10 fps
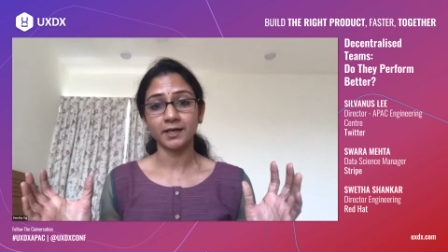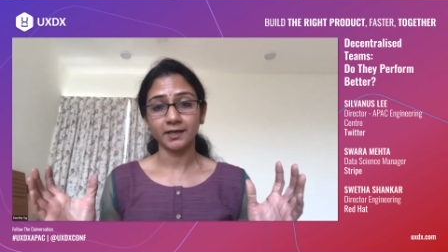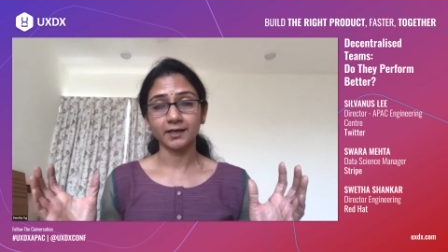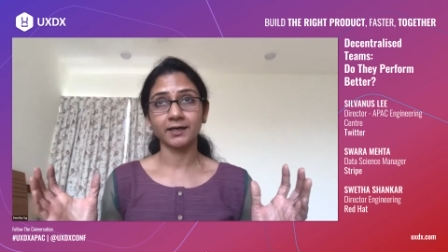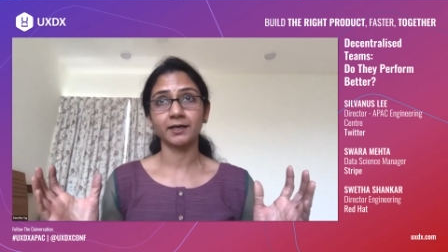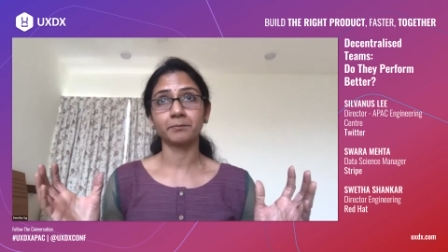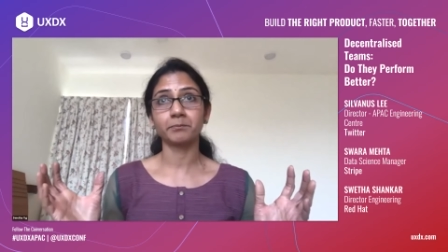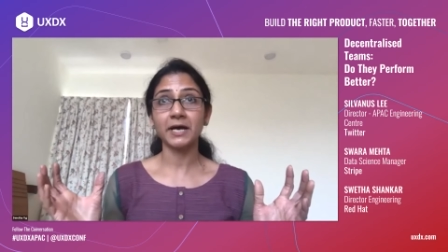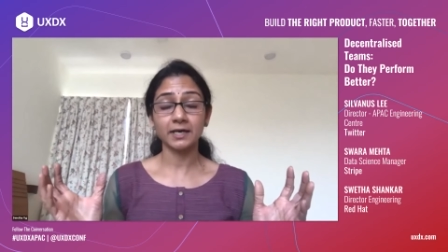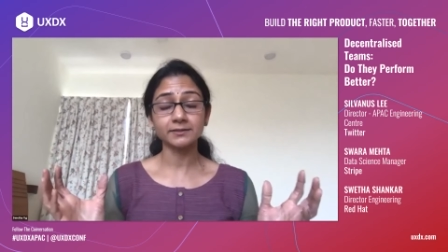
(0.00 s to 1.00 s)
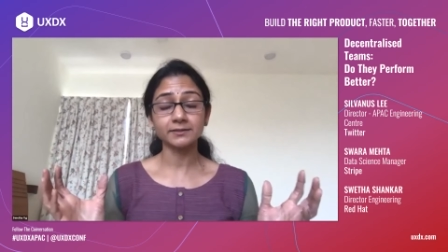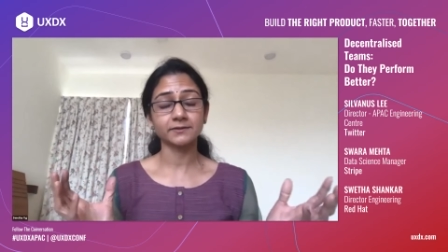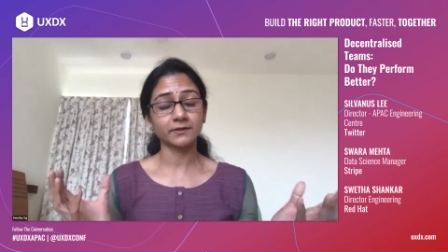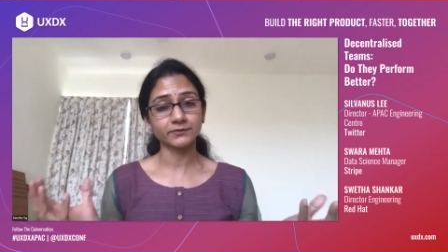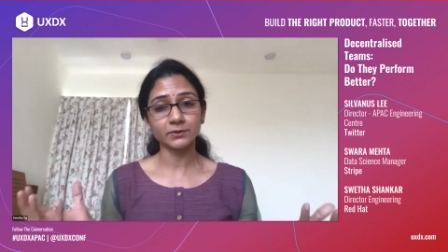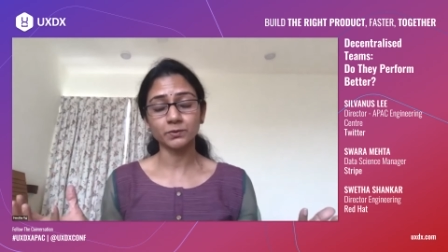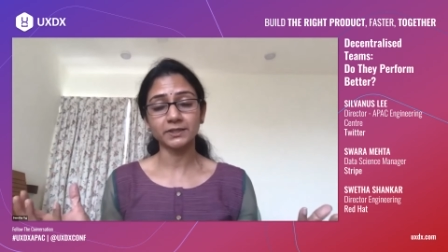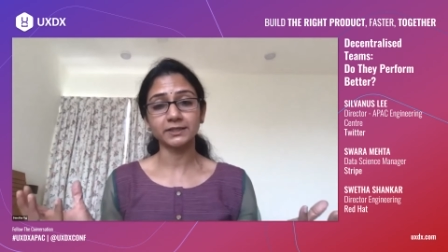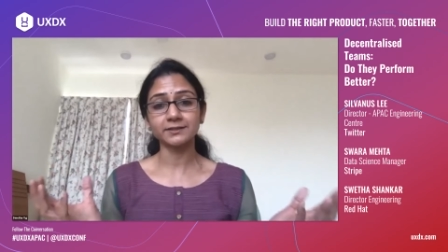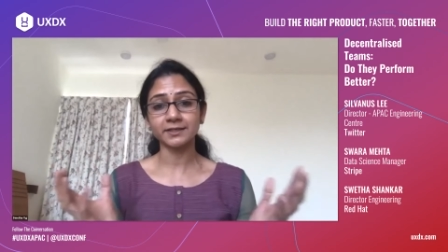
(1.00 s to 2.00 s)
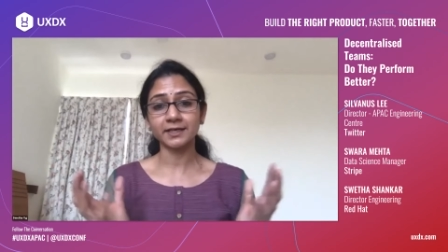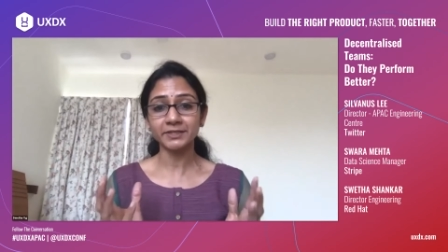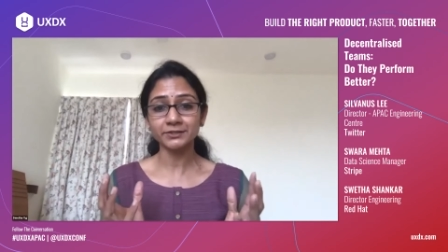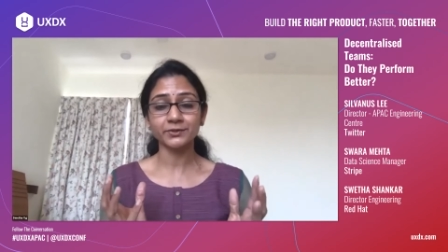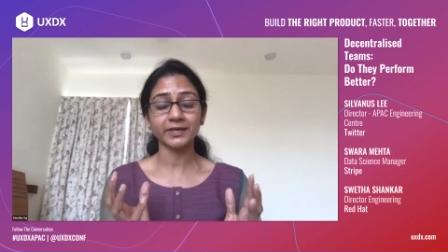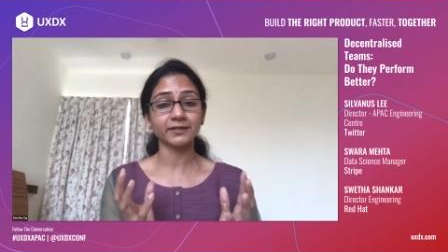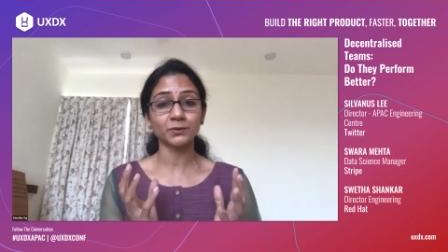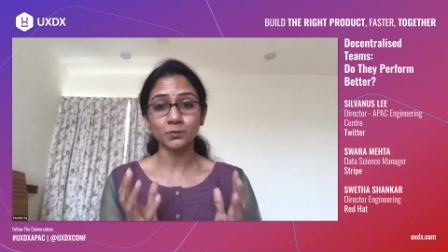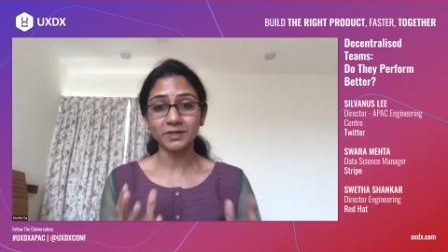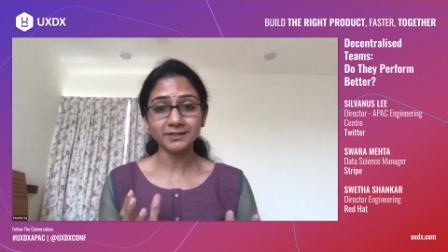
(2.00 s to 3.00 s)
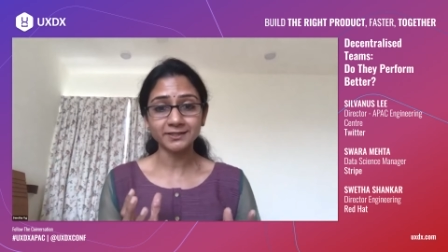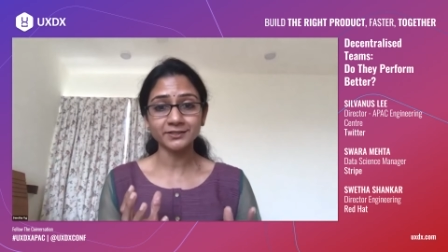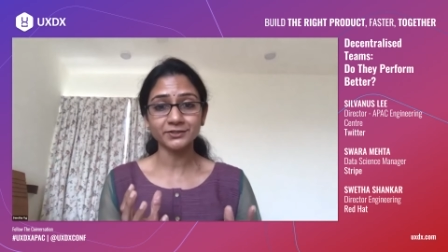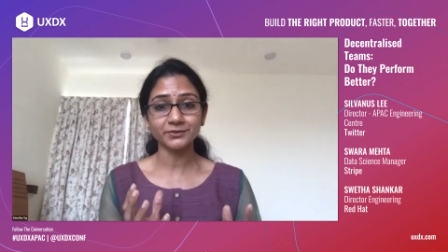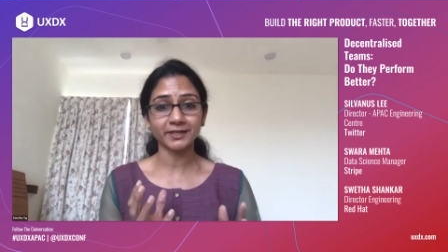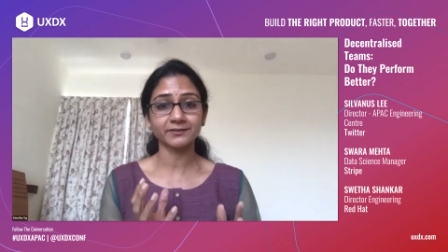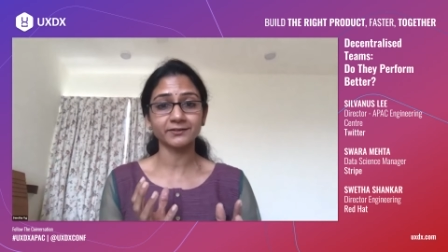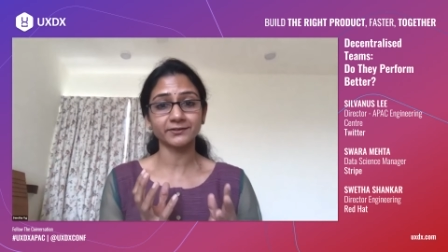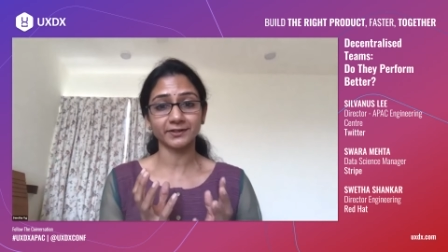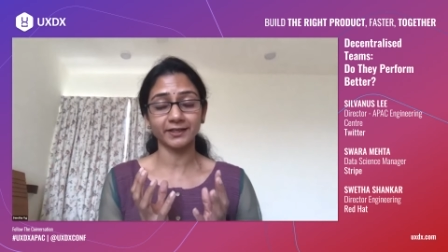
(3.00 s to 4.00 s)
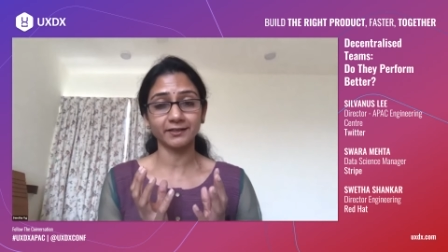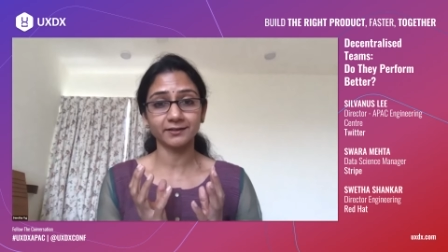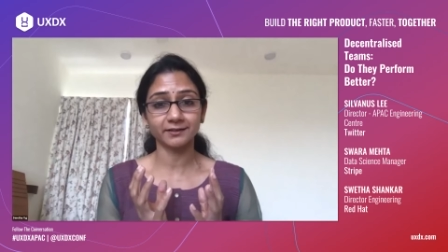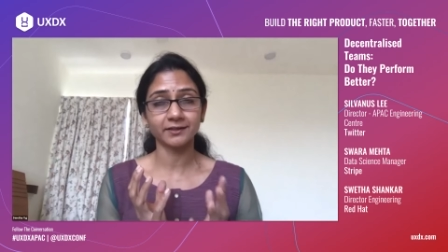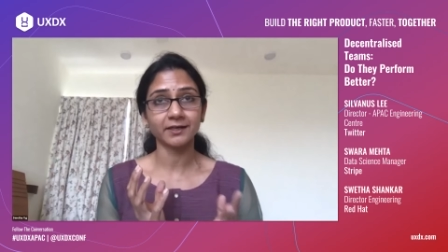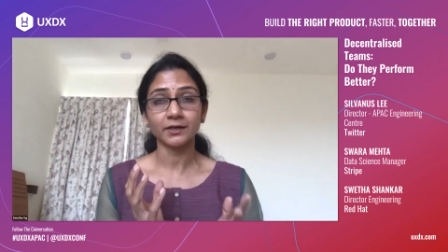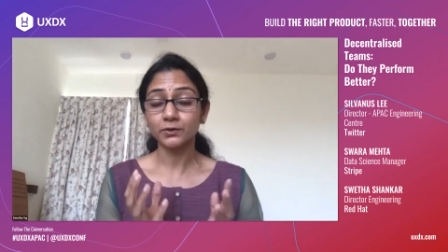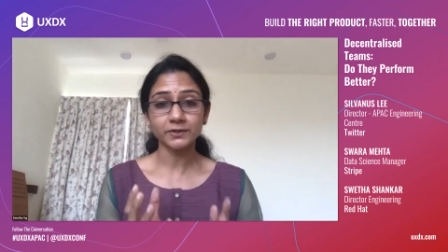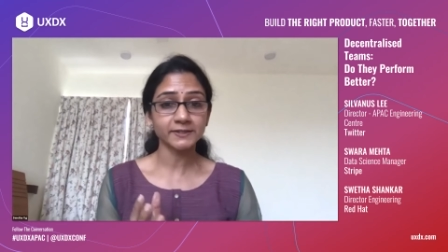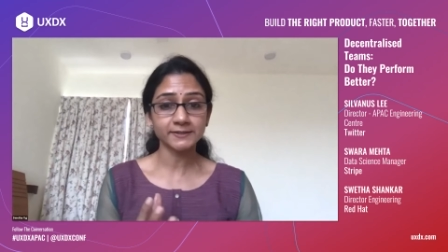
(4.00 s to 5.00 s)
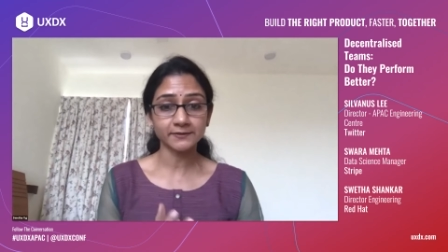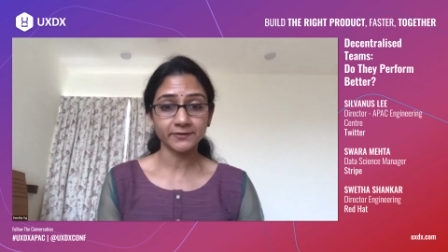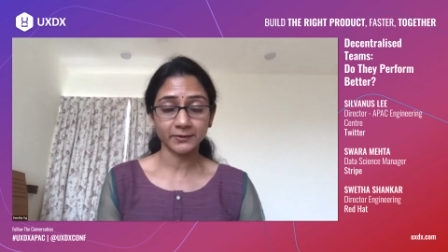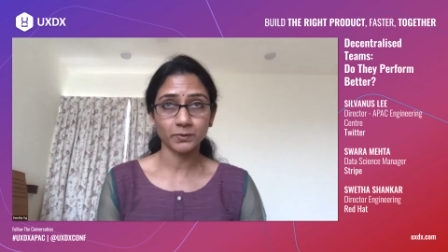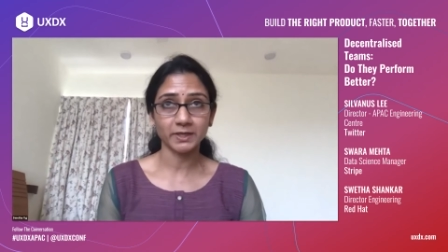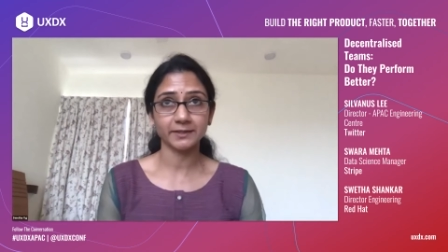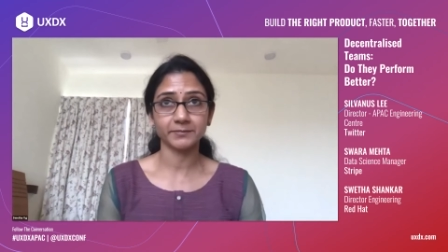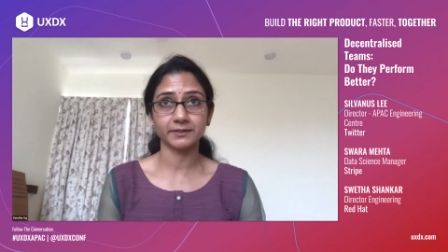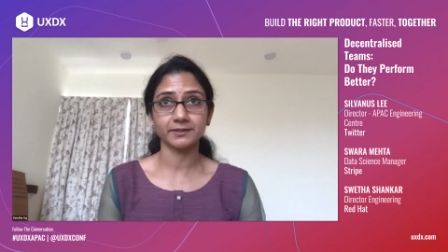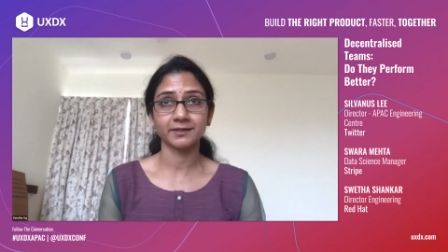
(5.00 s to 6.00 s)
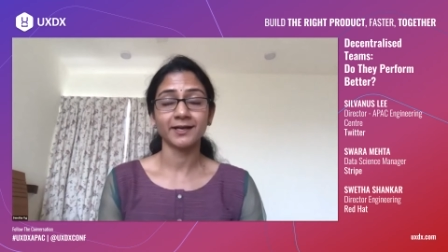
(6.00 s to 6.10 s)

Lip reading: parts of the world coming together, working together in a cohesive environment.